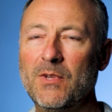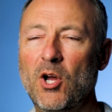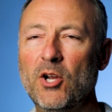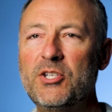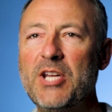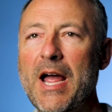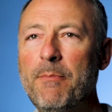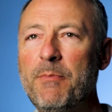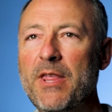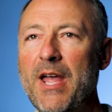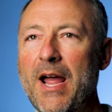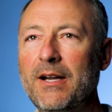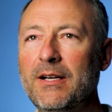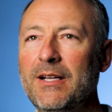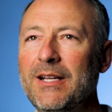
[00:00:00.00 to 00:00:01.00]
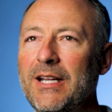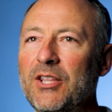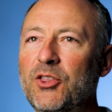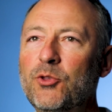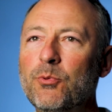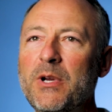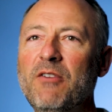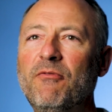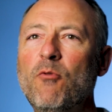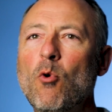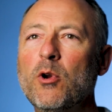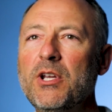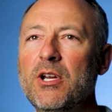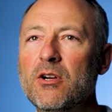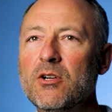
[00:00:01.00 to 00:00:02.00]
On top of that, in 3 to
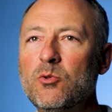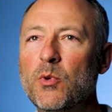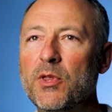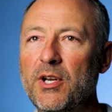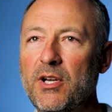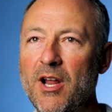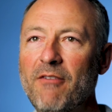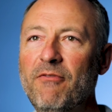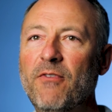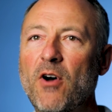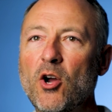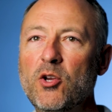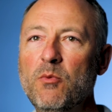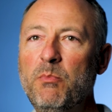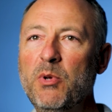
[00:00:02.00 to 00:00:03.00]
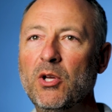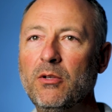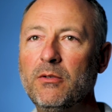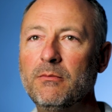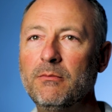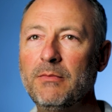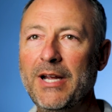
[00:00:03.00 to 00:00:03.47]
4 years with enough volume built